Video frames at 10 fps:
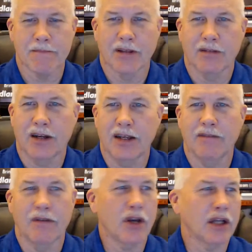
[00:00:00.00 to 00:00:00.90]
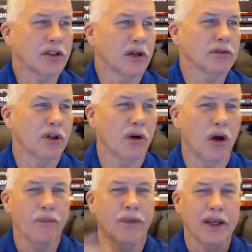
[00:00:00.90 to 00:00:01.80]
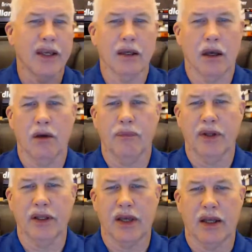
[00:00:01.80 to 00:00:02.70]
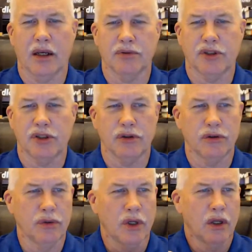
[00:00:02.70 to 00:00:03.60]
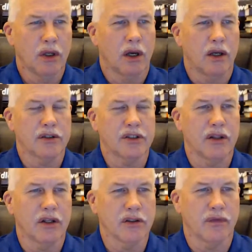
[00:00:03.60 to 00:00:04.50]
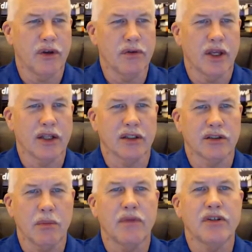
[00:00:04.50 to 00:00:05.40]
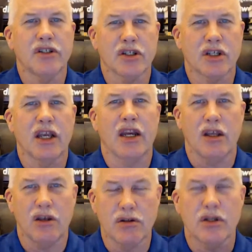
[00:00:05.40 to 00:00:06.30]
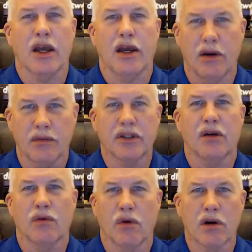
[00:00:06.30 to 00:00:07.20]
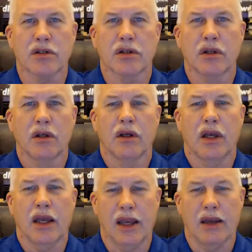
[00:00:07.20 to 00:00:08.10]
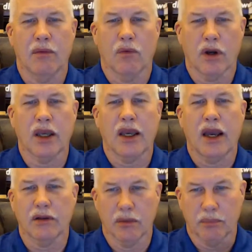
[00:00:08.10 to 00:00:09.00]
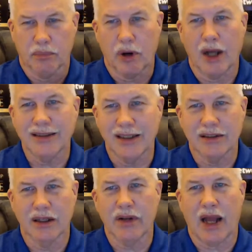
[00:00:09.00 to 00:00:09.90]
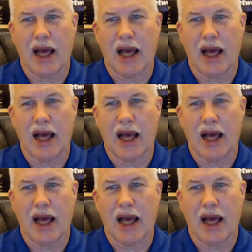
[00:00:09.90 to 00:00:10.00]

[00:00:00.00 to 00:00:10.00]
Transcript: Right. Okay. So hopefully that helps you understand. There's a few things, and some of it's just getting used to how everything works and working out the process of it.